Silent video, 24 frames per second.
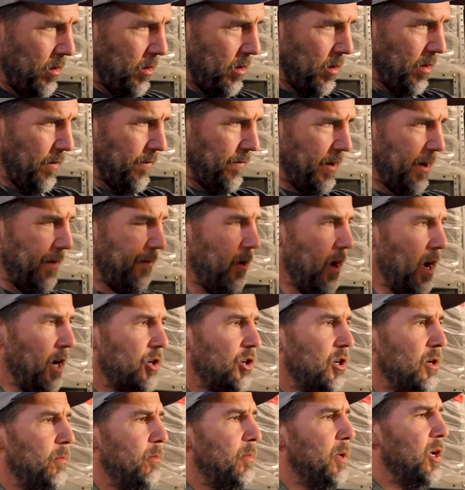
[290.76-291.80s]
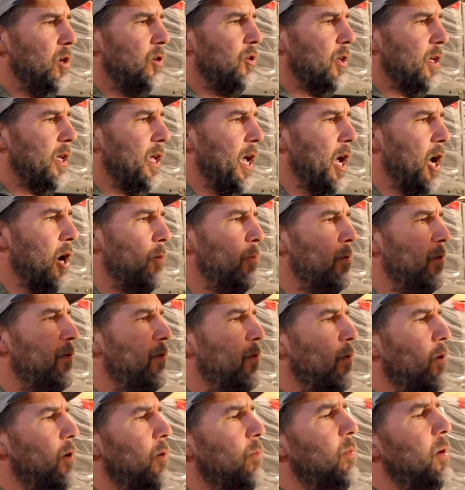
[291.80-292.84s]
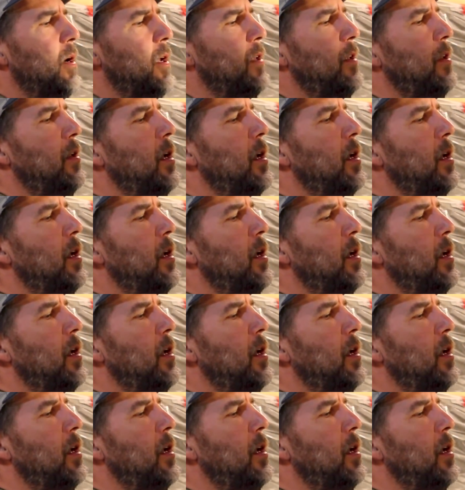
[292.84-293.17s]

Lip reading: I've never actually milked a cow before, but